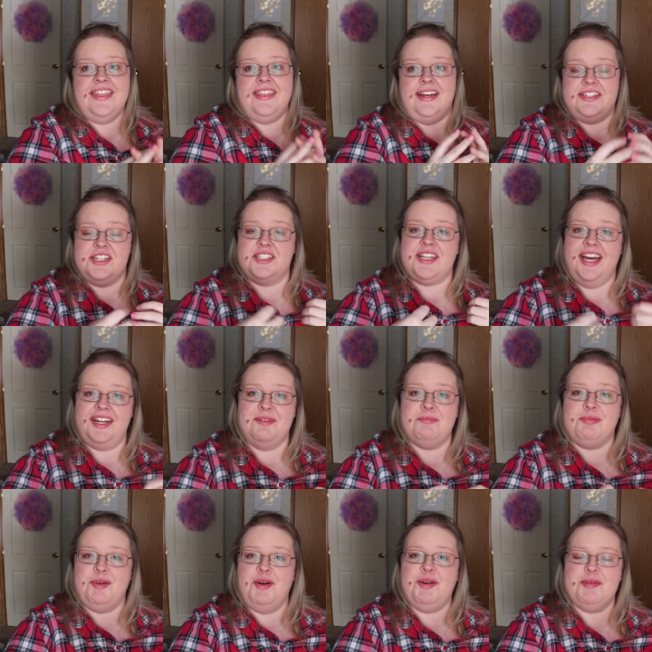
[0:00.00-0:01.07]
that just kind of
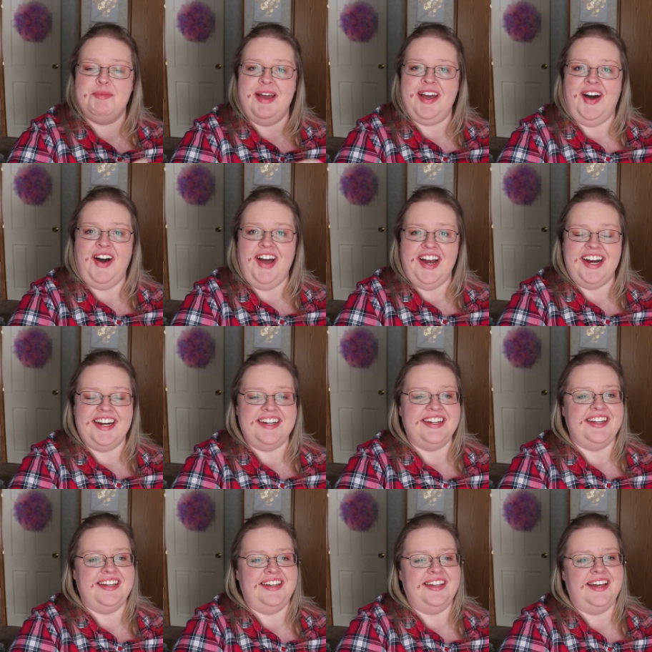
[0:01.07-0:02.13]
broke my heart.
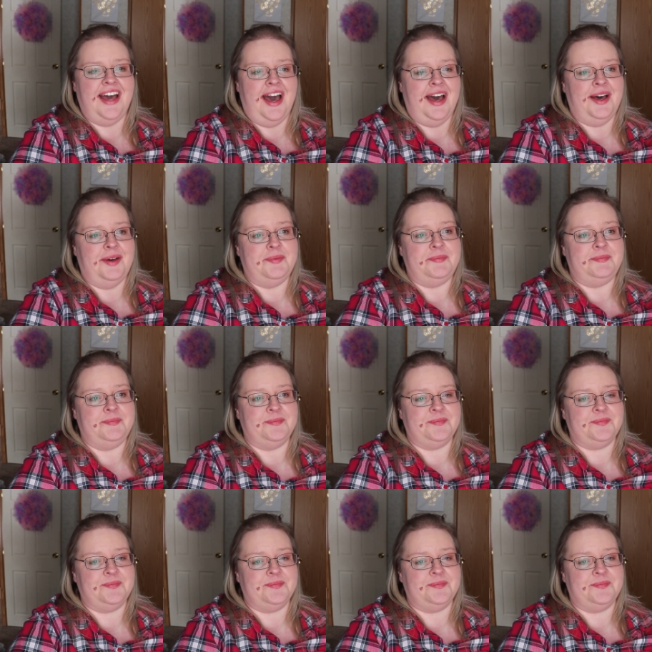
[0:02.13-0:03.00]
Um,